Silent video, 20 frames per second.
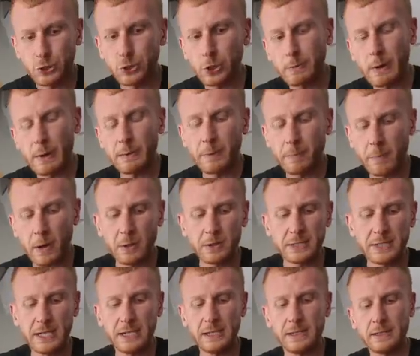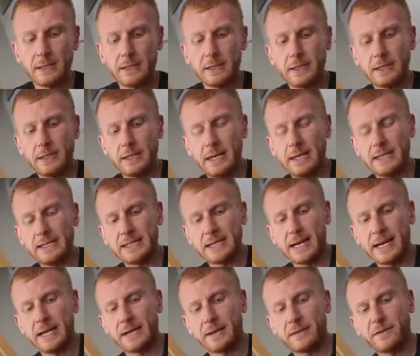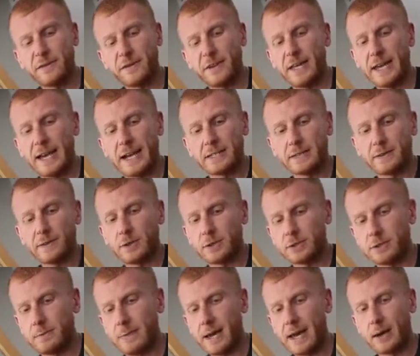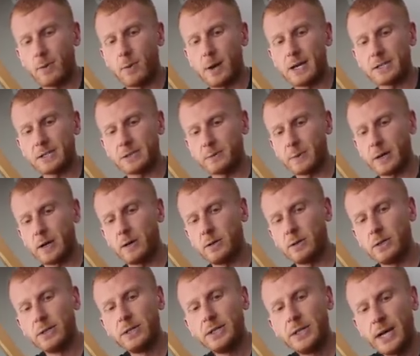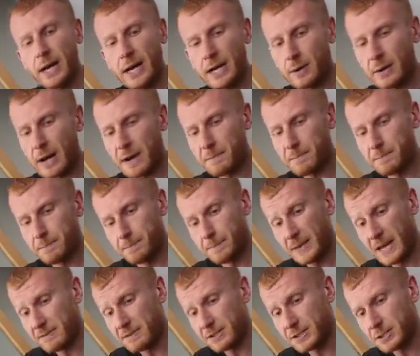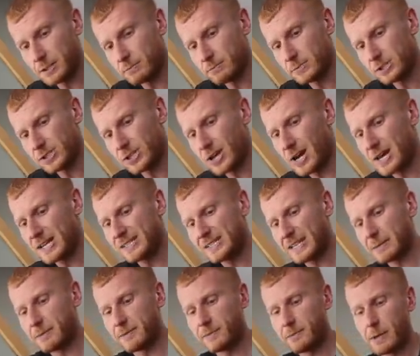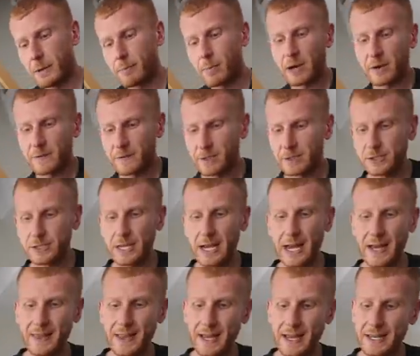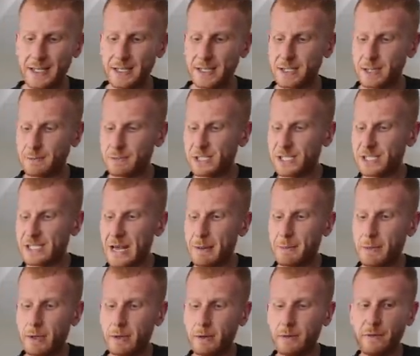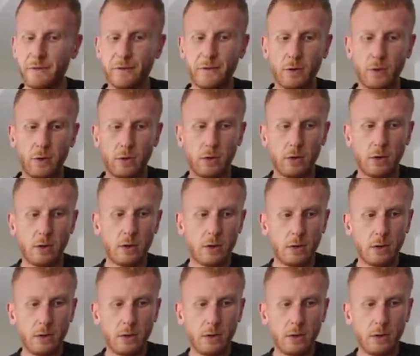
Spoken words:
to top up the protein intake for the eggs, I've got some egg whites as well. And I'll be having some sliced salmon for my breakfast and then some salmon for